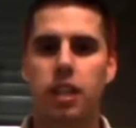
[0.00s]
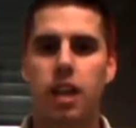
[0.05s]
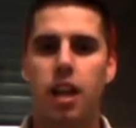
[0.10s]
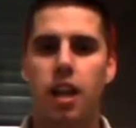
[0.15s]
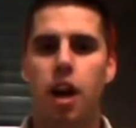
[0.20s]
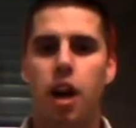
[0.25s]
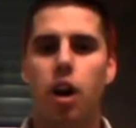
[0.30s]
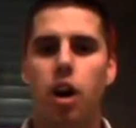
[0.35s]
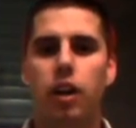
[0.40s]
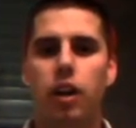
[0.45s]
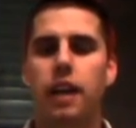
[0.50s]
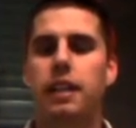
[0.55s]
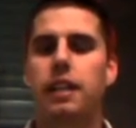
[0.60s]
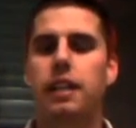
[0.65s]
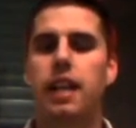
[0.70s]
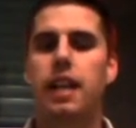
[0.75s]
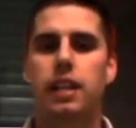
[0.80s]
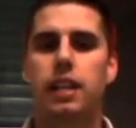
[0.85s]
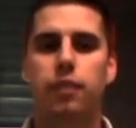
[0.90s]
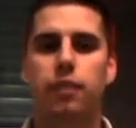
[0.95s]
Okay, and the
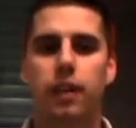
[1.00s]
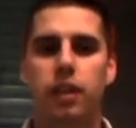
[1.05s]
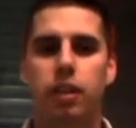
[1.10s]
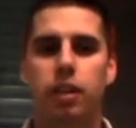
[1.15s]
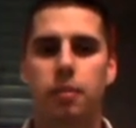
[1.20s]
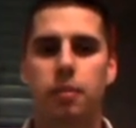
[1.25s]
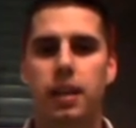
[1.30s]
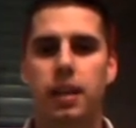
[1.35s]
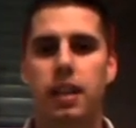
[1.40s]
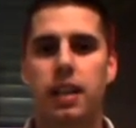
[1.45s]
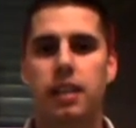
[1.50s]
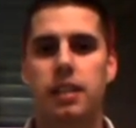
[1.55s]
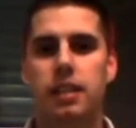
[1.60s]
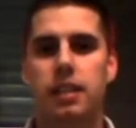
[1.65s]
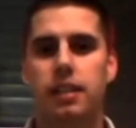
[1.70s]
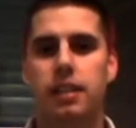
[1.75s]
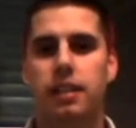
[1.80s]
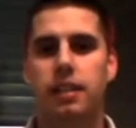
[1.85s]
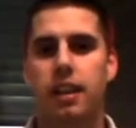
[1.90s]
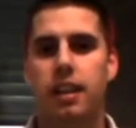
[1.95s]
next film
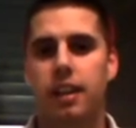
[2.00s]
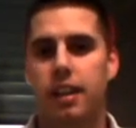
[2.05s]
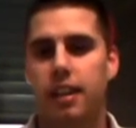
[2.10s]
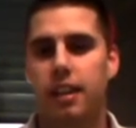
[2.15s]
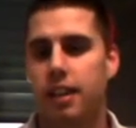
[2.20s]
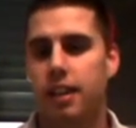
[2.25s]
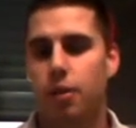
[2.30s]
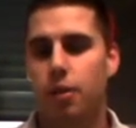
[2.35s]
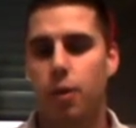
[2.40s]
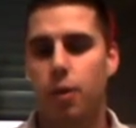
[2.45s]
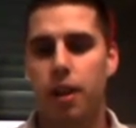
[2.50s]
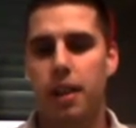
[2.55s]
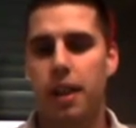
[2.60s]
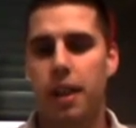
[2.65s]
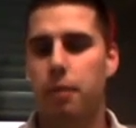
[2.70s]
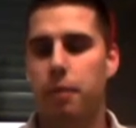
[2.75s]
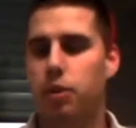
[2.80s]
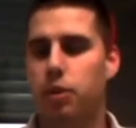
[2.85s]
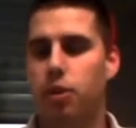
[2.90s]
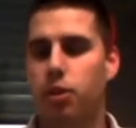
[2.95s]
is one
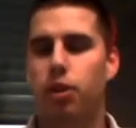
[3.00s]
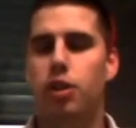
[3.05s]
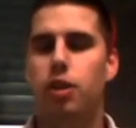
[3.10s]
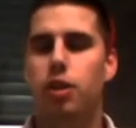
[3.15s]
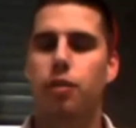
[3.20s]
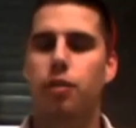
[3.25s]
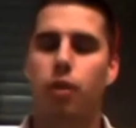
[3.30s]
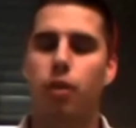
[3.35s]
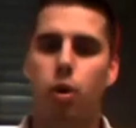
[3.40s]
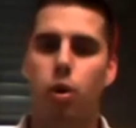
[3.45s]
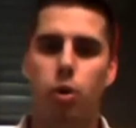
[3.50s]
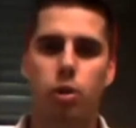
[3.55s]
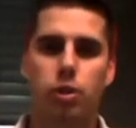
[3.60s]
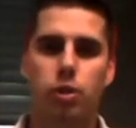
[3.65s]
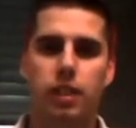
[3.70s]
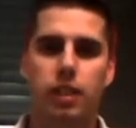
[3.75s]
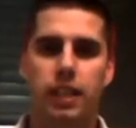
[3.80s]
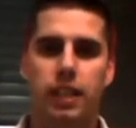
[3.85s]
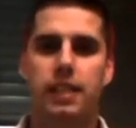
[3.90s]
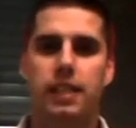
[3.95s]
I'm sure you've all
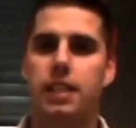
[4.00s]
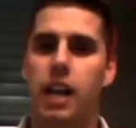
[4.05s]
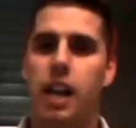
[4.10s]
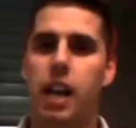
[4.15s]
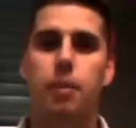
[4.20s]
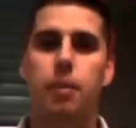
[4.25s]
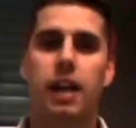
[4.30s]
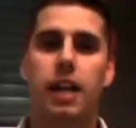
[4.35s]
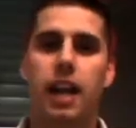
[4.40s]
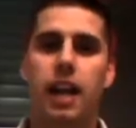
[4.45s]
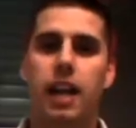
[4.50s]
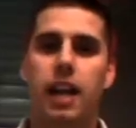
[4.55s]
seen time and again,